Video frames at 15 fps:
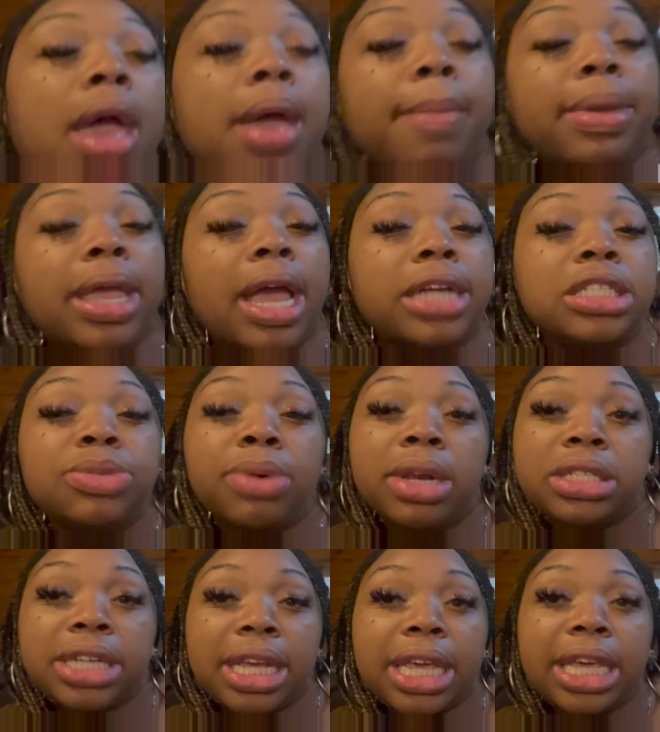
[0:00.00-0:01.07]
Yeah, I just
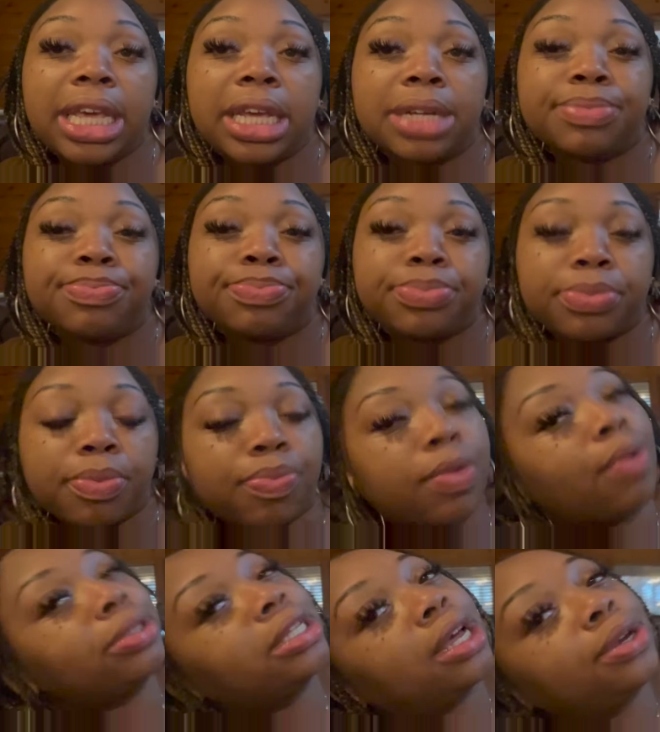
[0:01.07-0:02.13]
want to check in.
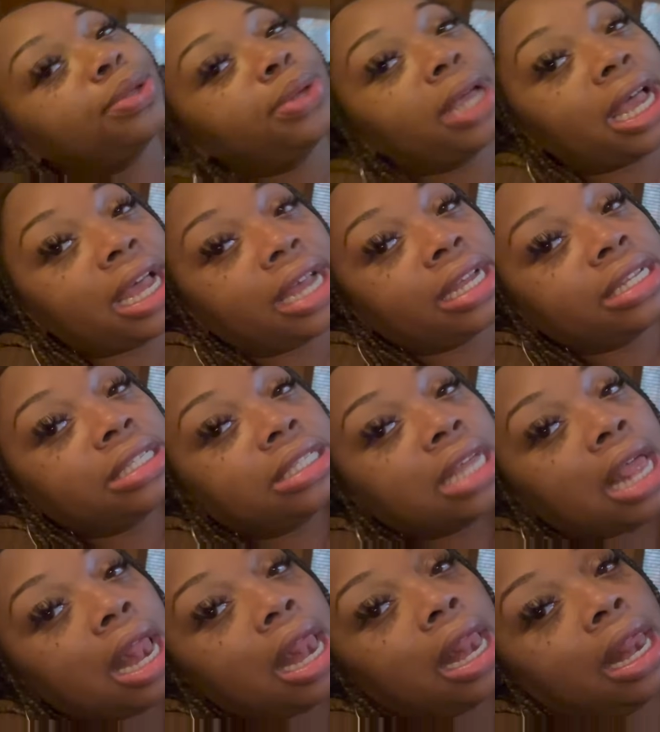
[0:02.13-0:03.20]
I'll talk to you guys
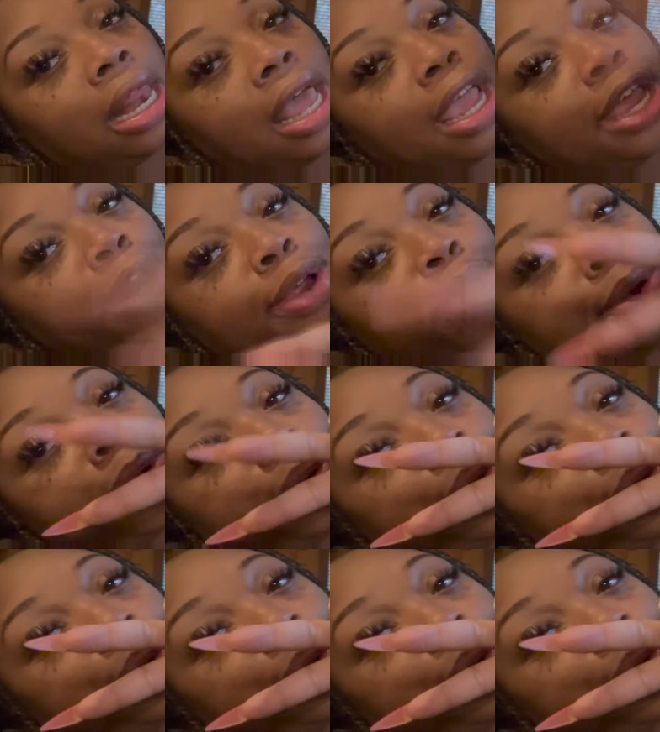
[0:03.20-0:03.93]
later.